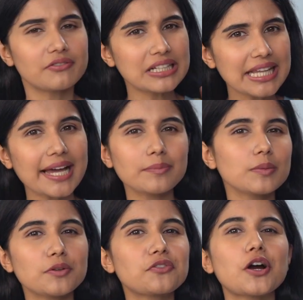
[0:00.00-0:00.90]

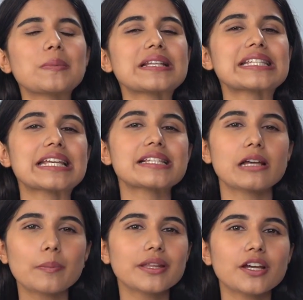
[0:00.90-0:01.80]
reliable performance is
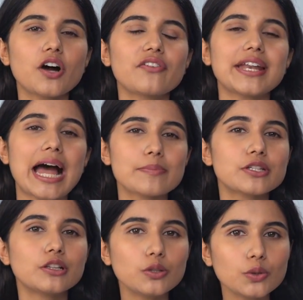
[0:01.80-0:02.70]
something of an
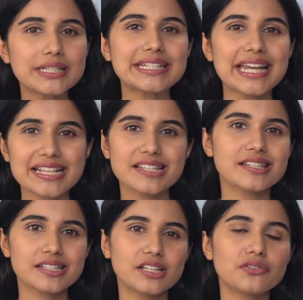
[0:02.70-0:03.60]
absolute
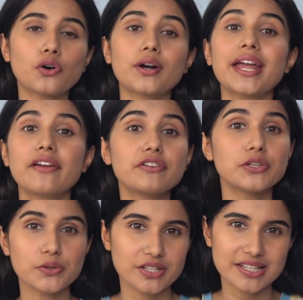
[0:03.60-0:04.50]
necessity for heavy
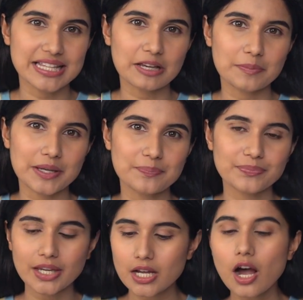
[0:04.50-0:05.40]
users like me.
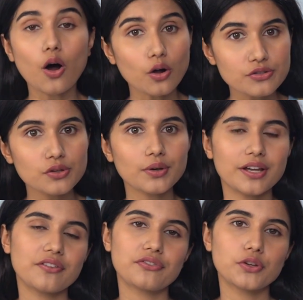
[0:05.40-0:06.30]
Also,
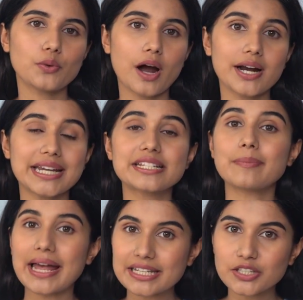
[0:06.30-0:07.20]
if you are a
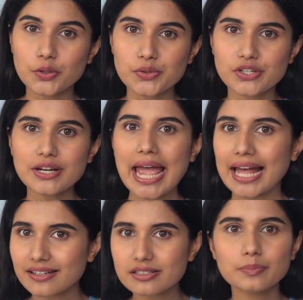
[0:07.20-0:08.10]
demanding user
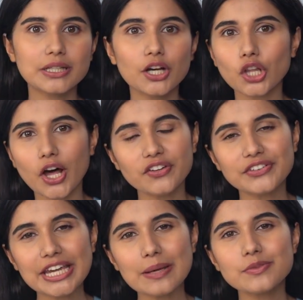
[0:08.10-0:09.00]
and play a lot
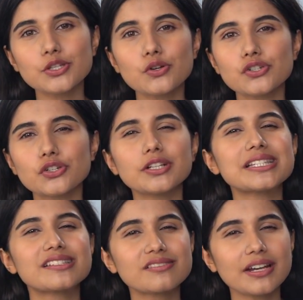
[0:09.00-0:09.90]
of games, you
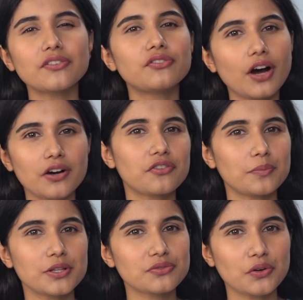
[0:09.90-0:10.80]
should stray far from this